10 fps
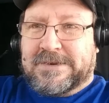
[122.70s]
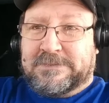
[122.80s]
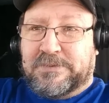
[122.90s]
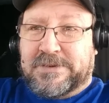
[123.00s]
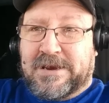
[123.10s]
a
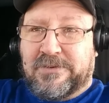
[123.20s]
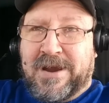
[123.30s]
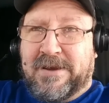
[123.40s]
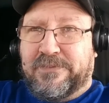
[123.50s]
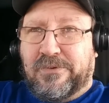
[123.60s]
60%
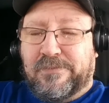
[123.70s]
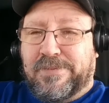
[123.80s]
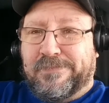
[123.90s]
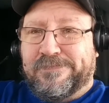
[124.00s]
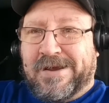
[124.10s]
grade
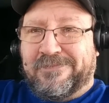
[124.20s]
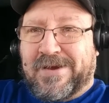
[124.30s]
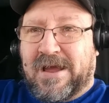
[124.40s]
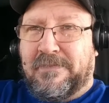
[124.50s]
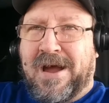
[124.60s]
for about
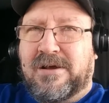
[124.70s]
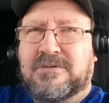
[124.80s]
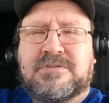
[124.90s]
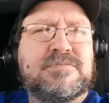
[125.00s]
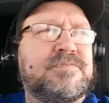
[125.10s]
5 miles.